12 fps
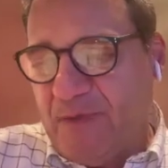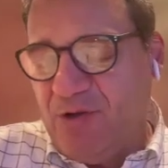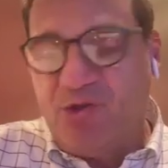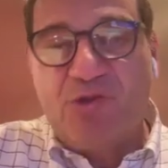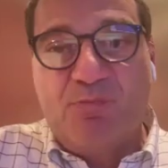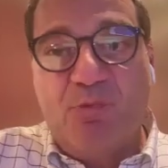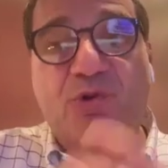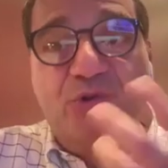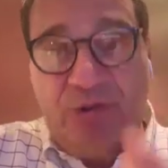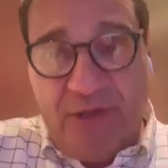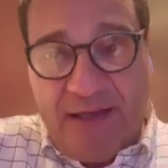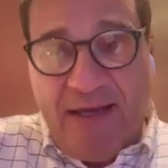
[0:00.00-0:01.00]
there's more
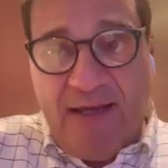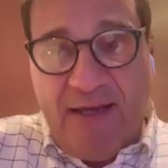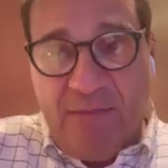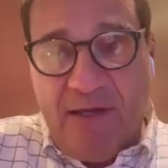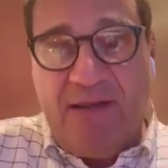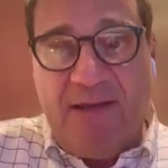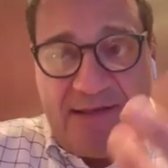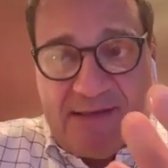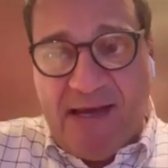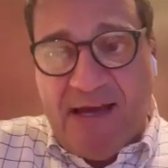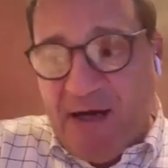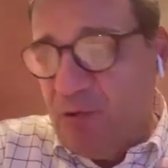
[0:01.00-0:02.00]
to the game, and that's
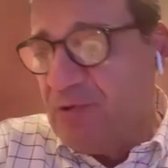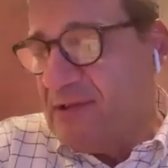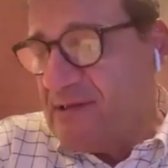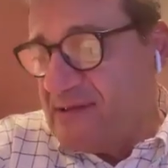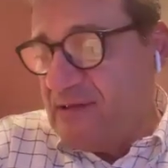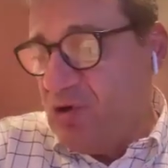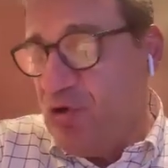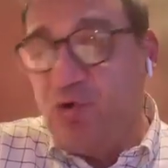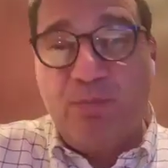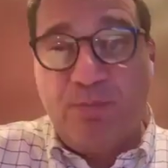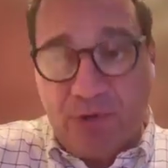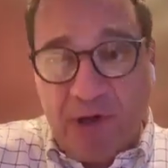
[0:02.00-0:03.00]
how this
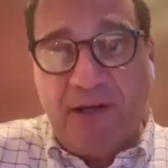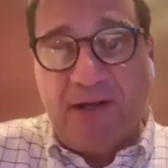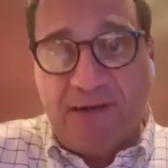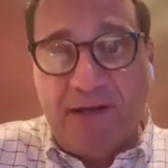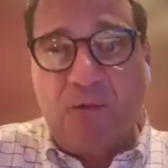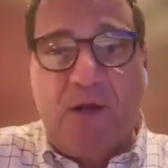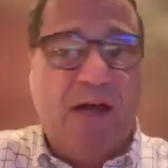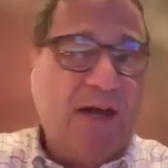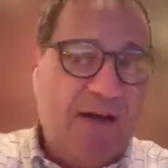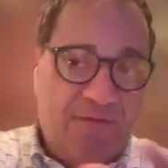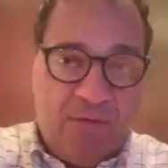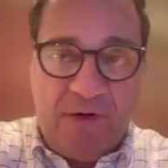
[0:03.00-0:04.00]
new product that we
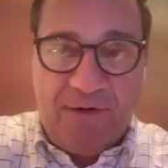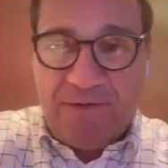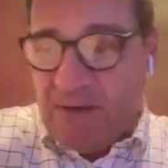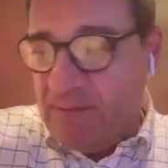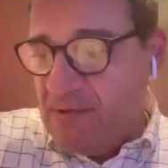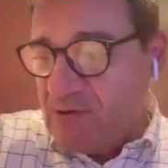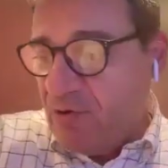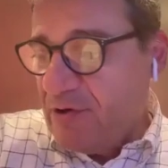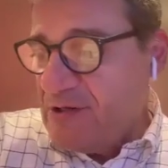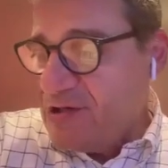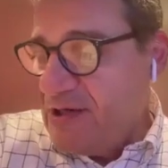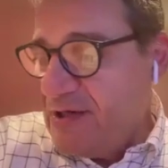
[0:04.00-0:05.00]
have, one of them is
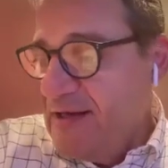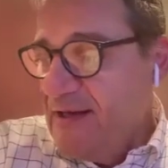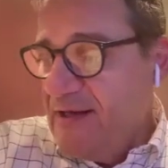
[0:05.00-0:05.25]
Origin,